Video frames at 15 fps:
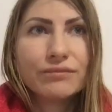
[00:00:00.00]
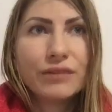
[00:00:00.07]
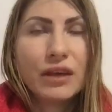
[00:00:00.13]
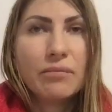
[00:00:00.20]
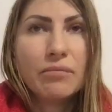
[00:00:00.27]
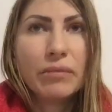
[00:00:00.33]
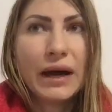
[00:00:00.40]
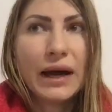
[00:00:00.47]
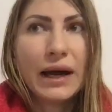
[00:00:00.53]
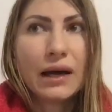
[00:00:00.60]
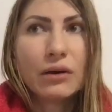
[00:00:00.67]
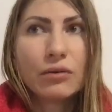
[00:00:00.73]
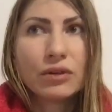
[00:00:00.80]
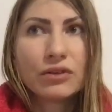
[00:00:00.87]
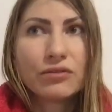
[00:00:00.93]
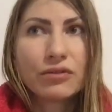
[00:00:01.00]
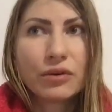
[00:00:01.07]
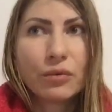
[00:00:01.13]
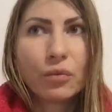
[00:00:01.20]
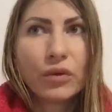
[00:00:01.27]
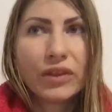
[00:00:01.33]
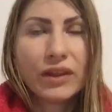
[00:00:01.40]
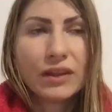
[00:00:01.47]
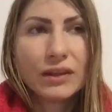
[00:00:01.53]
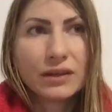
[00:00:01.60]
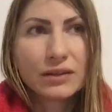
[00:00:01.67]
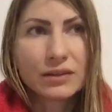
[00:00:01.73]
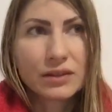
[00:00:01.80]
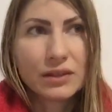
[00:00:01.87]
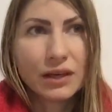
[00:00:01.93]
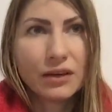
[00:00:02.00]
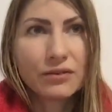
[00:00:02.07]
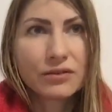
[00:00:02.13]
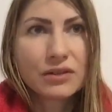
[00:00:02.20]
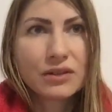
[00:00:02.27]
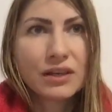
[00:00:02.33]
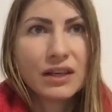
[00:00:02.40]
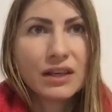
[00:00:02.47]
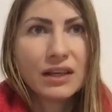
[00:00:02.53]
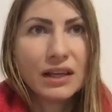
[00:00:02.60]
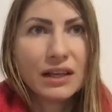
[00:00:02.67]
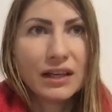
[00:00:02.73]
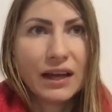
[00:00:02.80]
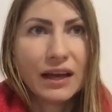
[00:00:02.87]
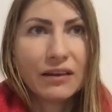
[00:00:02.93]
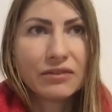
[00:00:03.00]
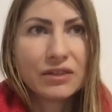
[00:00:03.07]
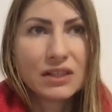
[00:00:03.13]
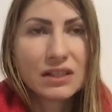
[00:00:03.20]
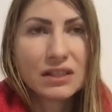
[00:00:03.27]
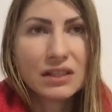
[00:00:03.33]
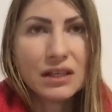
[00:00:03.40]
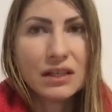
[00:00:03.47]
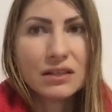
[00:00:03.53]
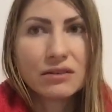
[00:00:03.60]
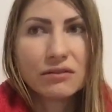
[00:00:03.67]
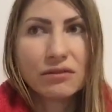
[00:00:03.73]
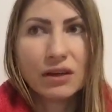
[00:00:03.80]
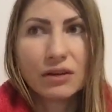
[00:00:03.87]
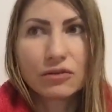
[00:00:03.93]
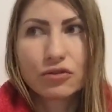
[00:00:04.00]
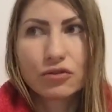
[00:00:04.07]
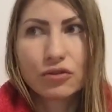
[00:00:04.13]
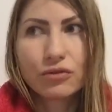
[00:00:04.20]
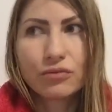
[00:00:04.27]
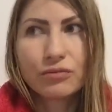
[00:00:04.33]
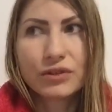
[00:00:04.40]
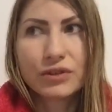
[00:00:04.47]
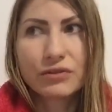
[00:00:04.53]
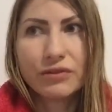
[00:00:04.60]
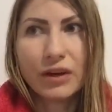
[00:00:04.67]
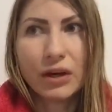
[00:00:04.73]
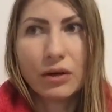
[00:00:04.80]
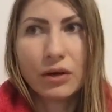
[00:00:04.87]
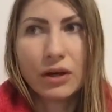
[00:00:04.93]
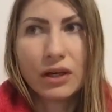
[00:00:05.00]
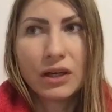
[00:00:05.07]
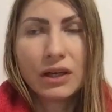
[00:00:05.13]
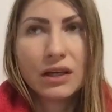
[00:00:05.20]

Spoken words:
empowered from within ourselves, and have the seeds of our traumas, of our